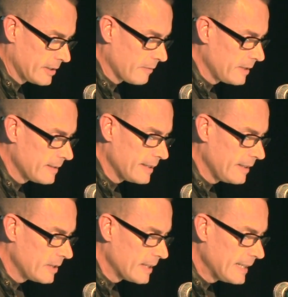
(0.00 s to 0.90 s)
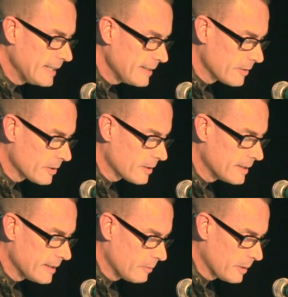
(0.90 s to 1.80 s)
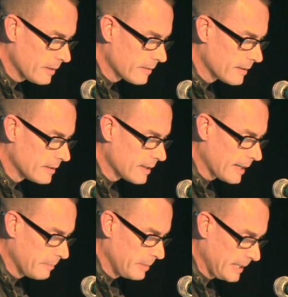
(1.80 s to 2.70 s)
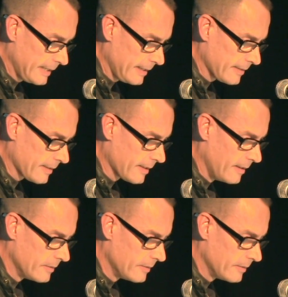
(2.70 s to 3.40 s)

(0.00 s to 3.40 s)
HIV is even easier to deal with than diabetes.